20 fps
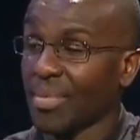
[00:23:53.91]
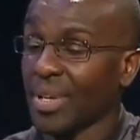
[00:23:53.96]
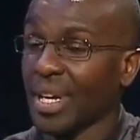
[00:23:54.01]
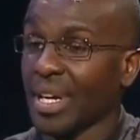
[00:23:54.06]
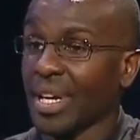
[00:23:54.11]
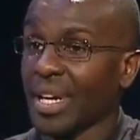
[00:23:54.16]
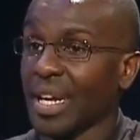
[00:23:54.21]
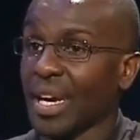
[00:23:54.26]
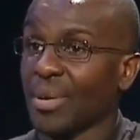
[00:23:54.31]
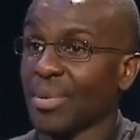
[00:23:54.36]

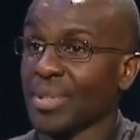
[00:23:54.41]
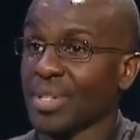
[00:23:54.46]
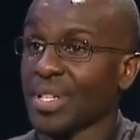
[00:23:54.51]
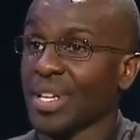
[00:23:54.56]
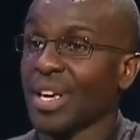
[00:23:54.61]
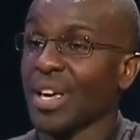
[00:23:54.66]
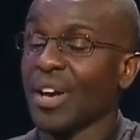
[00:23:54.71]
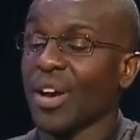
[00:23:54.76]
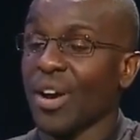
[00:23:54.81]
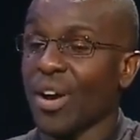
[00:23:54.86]
And I
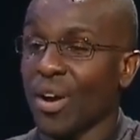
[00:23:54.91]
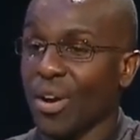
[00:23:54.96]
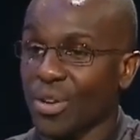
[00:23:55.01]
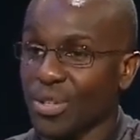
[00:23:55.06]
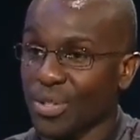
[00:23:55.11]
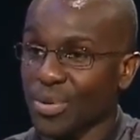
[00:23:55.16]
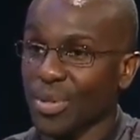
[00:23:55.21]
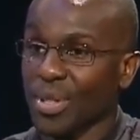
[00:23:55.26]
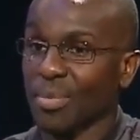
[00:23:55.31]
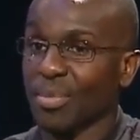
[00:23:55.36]
was
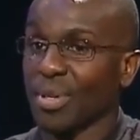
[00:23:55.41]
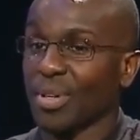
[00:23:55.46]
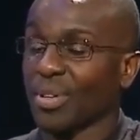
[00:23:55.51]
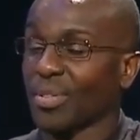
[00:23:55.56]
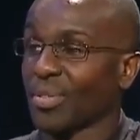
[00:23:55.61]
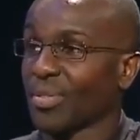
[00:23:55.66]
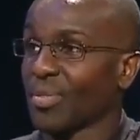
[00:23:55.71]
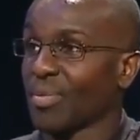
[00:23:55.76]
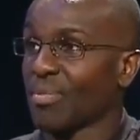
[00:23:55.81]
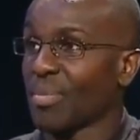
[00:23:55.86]
also in the middle
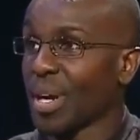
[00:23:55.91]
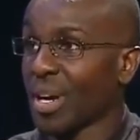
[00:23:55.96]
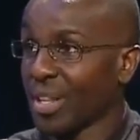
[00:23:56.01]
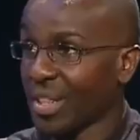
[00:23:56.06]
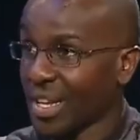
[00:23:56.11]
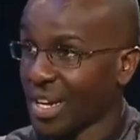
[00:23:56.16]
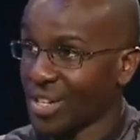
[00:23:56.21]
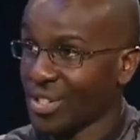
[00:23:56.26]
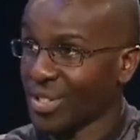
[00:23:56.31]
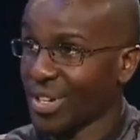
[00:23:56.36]
of
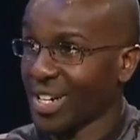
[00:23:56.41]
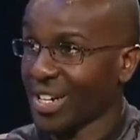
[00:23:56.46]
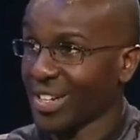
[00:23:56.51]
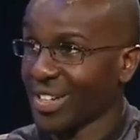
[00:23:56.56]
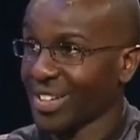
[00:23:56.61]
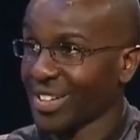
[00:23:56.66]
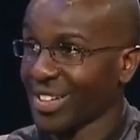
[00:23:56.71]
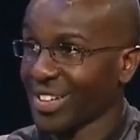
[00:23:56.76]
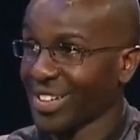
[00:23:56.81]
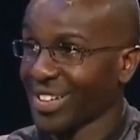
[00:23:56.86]
marathon
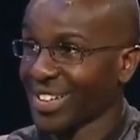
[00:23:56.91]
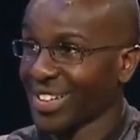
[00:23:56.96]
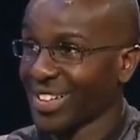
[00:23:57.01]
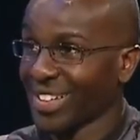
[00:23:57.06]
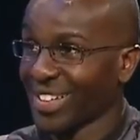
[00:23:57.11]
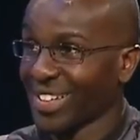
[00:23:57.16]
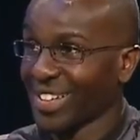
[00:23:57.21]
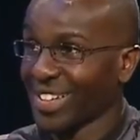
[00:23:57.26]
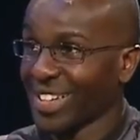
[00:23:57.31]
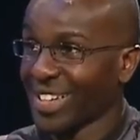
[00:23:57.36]
training
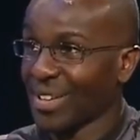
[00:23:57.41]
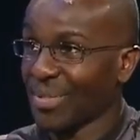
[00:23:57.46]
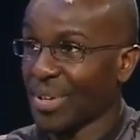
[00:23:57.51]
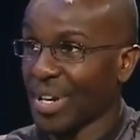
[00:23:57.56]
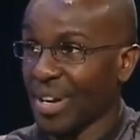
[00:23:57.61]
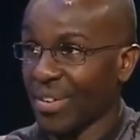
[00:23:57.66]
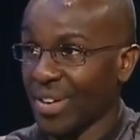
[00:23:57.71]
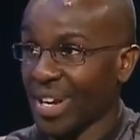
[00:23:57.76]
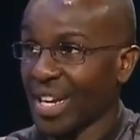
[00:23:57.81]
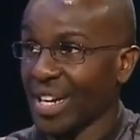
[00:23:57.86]

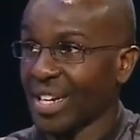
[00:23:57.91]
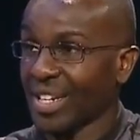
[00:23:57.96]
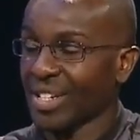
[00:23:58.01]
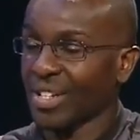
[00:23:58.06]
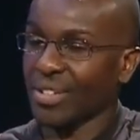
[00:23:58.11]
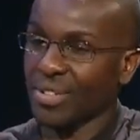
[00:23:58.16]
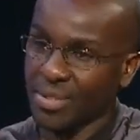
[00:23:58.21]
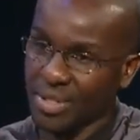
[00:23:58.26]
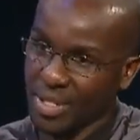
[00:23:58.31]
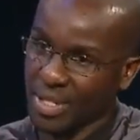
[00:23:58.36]
when I ran it.
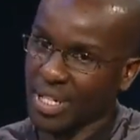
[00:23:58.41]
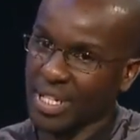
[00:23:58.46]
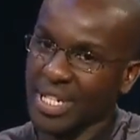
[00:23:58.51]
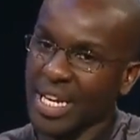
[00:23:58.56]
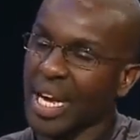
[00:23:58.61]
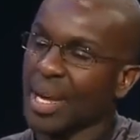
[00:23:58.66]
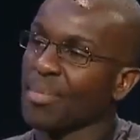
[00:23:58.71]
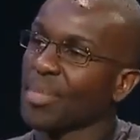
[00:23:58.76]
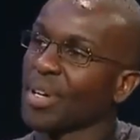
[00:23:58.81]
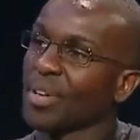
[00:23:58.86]
Okay. The, the
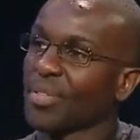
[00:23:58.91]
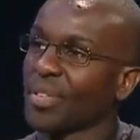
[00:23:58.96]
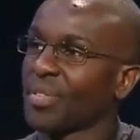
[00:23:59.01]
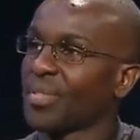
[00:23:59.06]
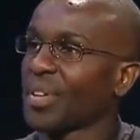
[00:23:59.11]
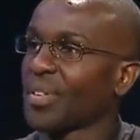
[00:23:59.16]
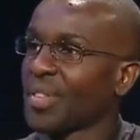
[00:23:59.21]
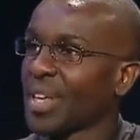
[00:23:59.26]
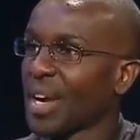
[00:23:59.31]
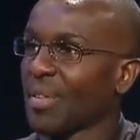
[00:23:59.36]
timing of the
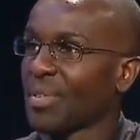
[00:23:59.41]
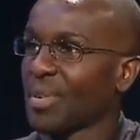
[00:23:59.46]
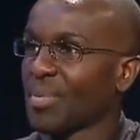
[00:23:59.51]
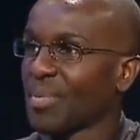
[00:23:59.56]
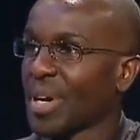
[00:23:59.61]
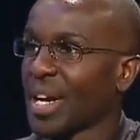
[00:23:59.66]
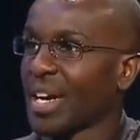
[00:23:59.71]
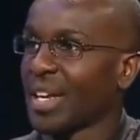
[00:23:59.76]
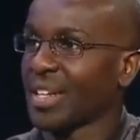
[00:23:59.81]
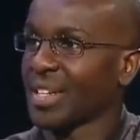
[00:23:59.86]
Fifth Avenue
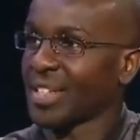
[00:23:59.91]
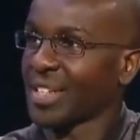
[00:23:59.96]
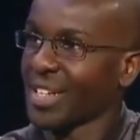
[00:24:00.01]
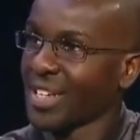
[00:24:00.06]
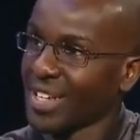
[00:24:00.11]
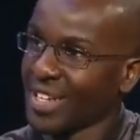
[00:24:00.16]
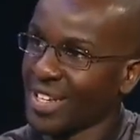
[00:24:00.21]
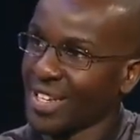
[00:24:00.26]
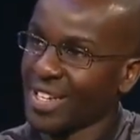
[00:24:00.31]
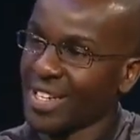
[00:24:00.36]
mile,
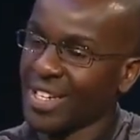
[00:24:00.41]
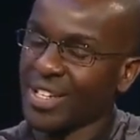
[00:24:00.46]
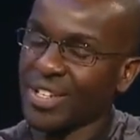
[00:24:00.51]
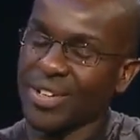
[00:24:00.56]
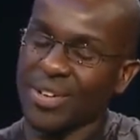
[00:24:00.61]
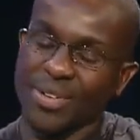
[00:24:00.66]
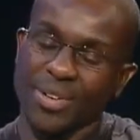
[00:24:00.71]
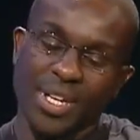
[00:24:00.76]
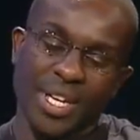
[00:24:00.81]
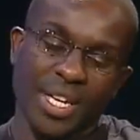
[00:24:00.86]
okay. you know.